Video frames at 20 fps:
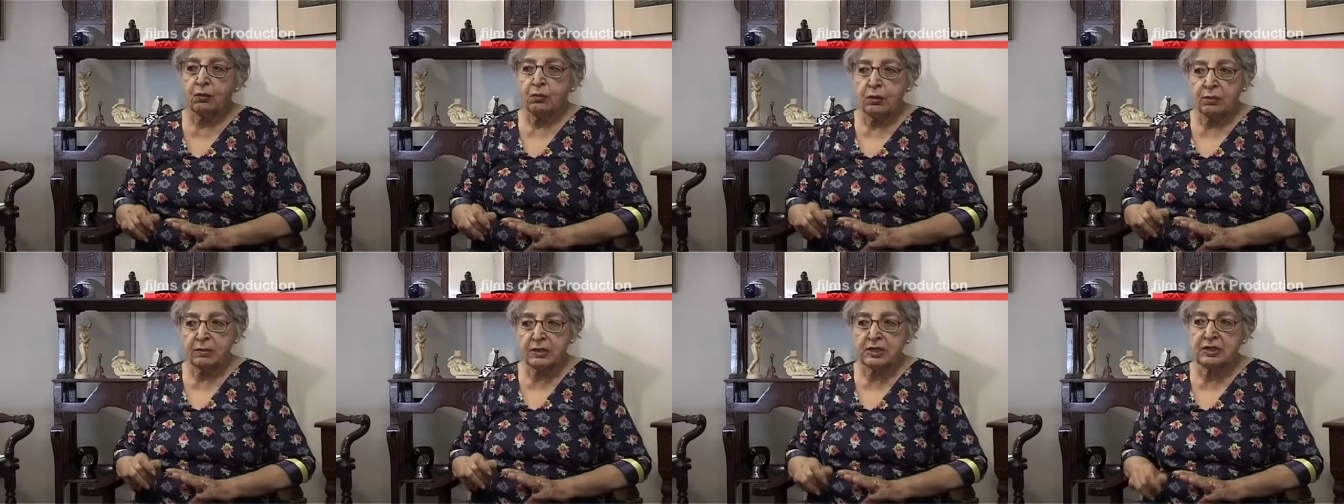
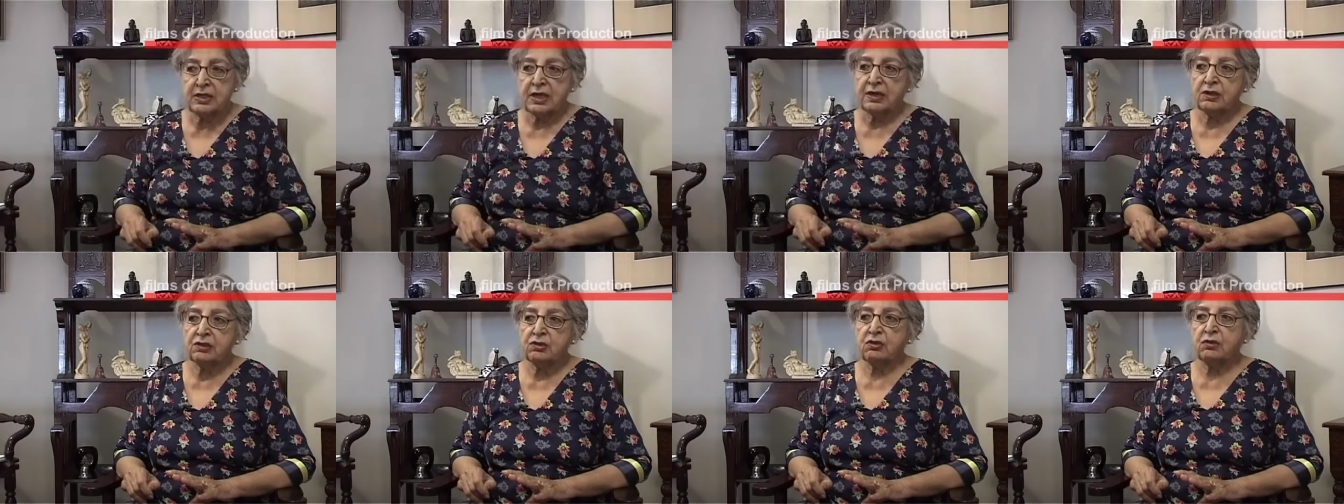Women's
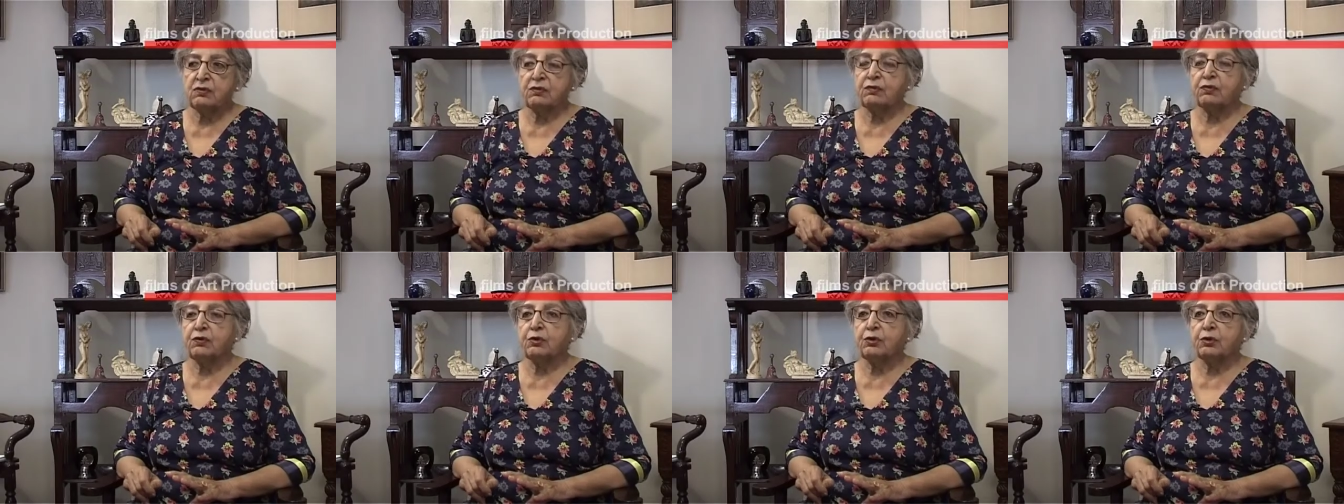Action
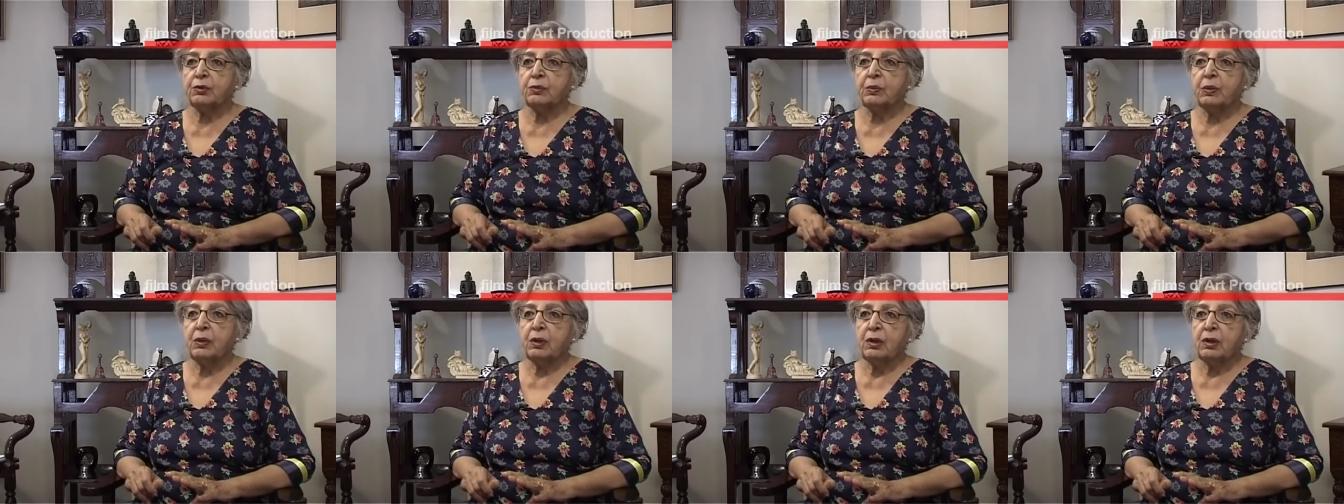
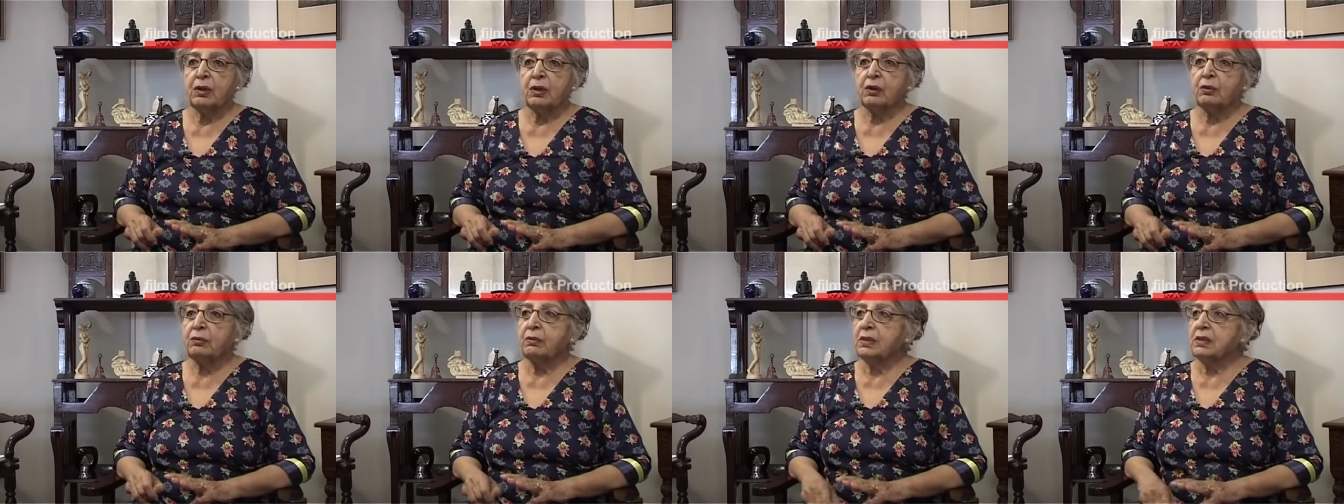Forum,
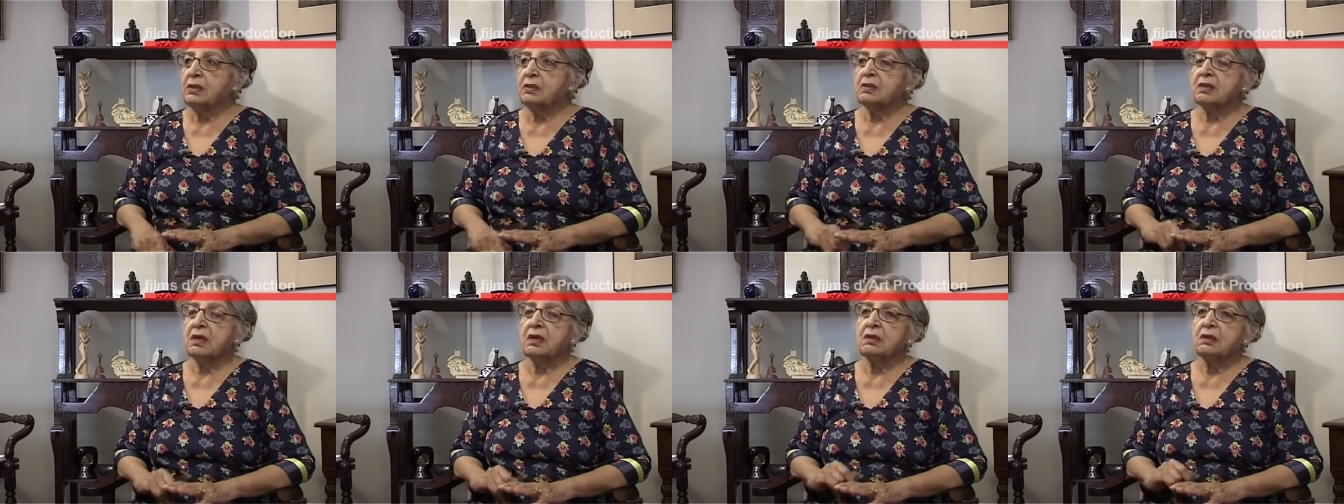we
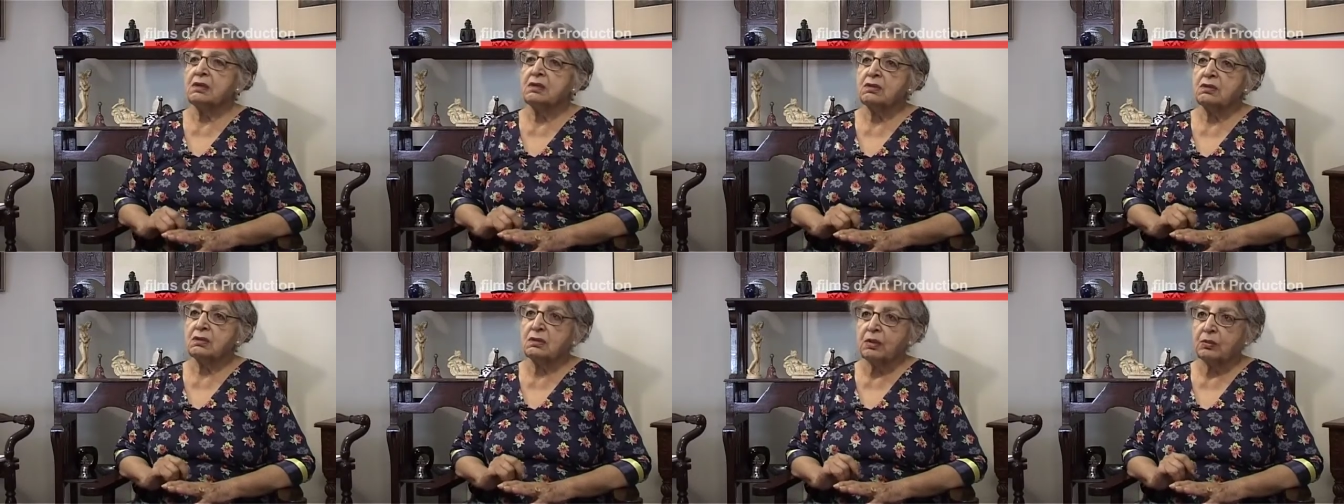
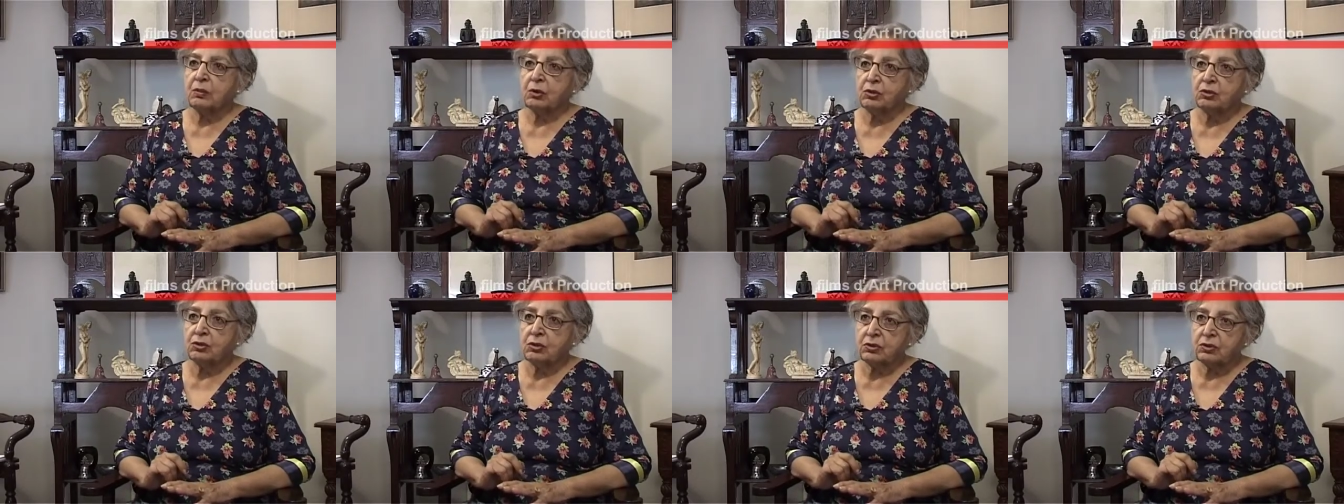decided to come
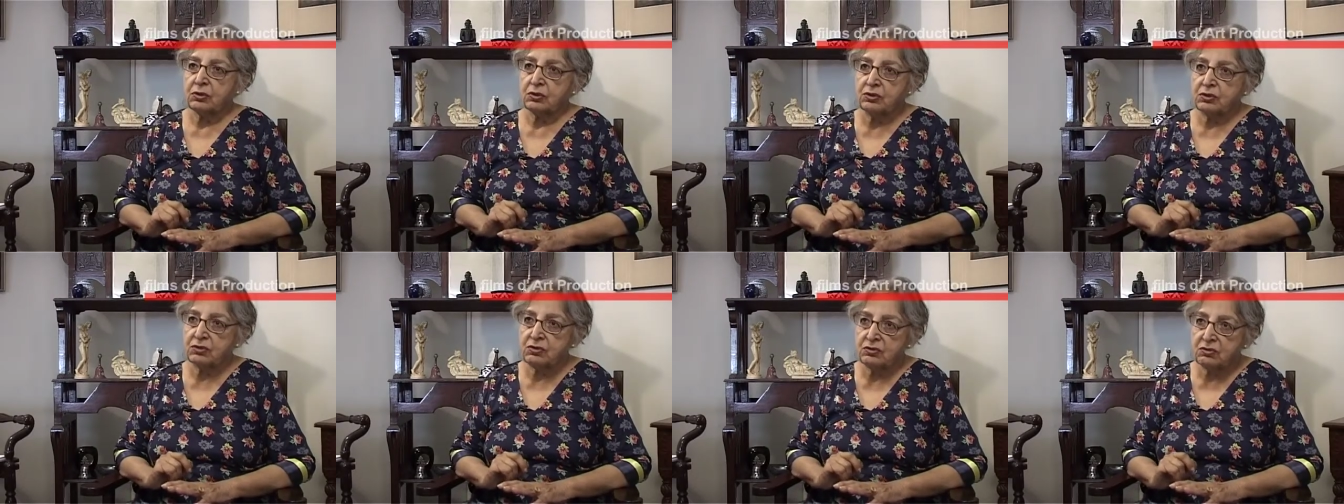out on
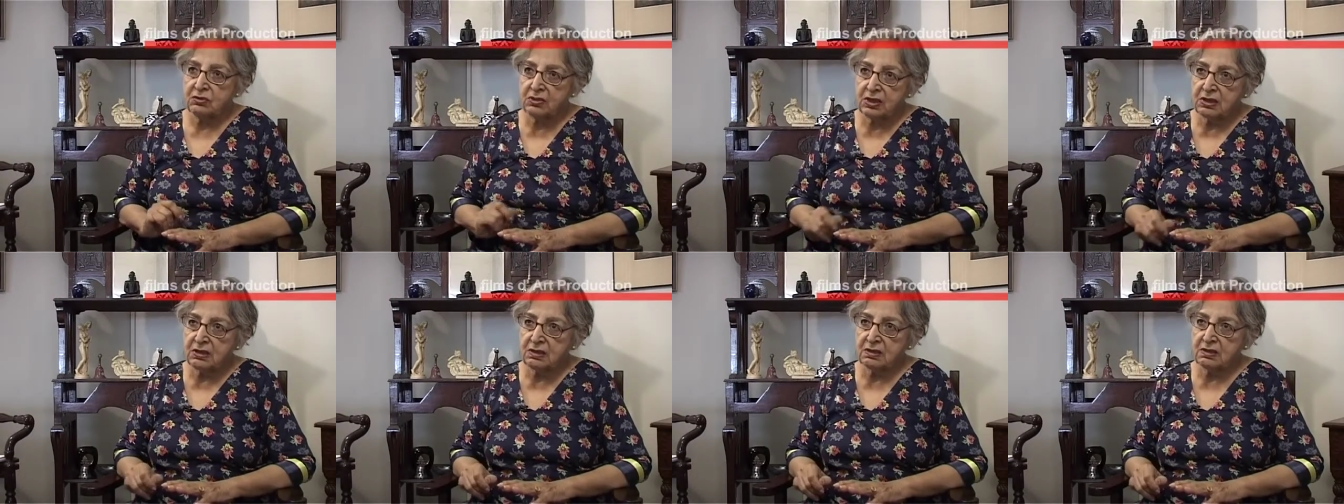the
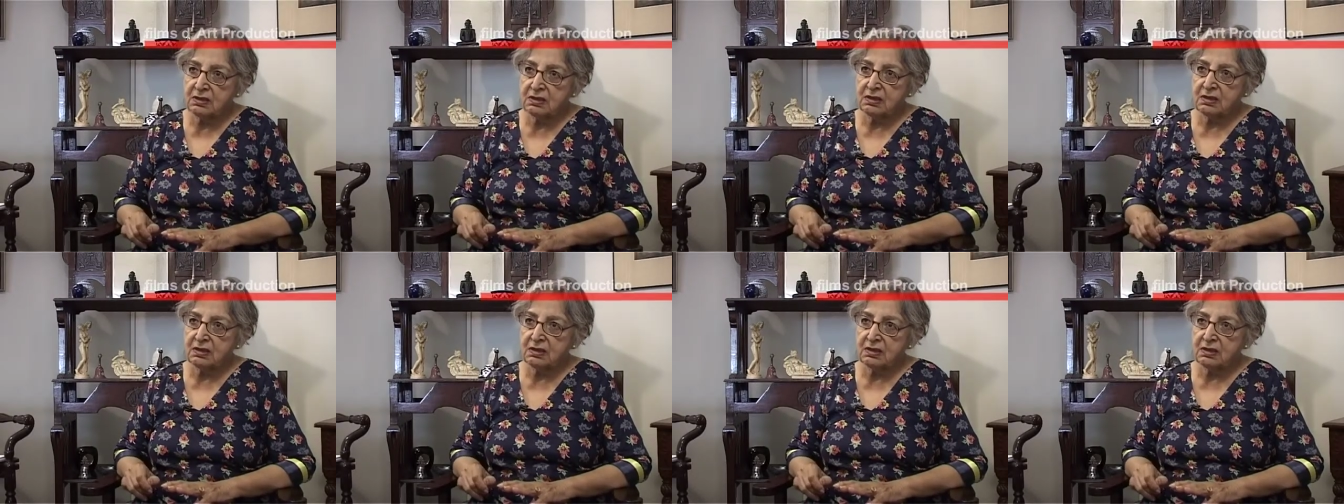streets.